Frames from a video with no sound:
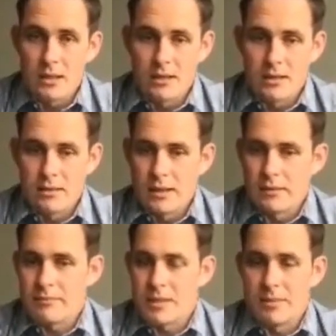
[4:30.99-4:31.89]

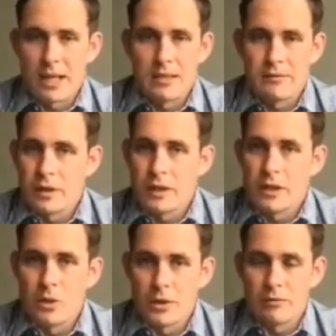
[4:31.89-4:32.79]
They're supplied fully
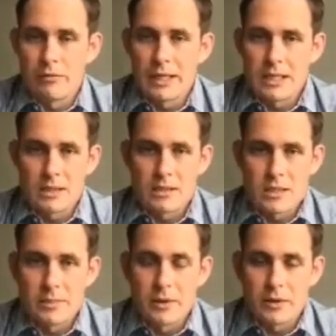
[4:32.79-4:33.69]
coated and ready
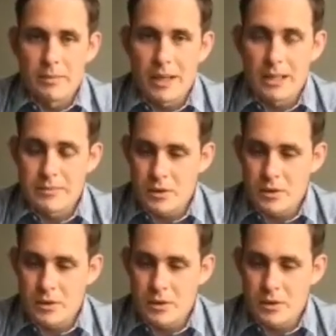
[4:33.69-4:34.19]
to put on the pipe.